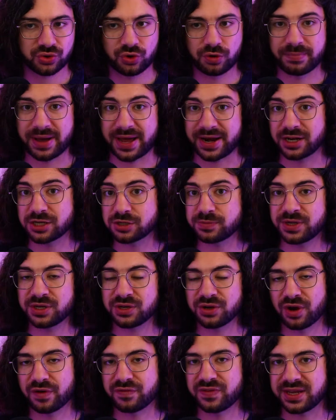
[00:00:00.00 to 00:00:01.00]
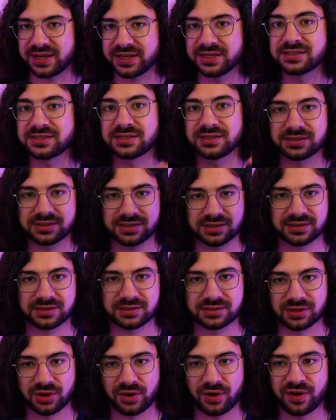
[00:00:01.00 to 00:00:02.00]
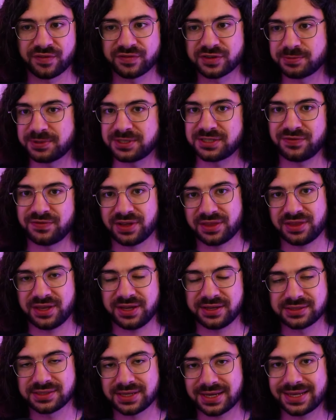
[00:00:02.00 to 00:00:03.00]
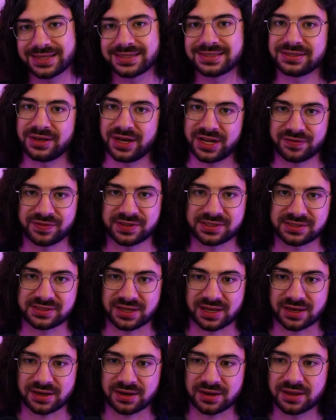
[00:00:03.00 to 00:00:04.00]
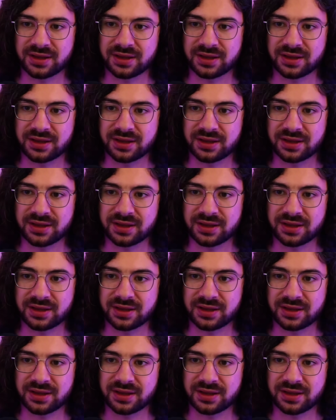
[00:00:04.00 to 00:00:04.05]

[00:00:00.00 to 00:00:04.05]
or management of the instances of specific things inside of a scene.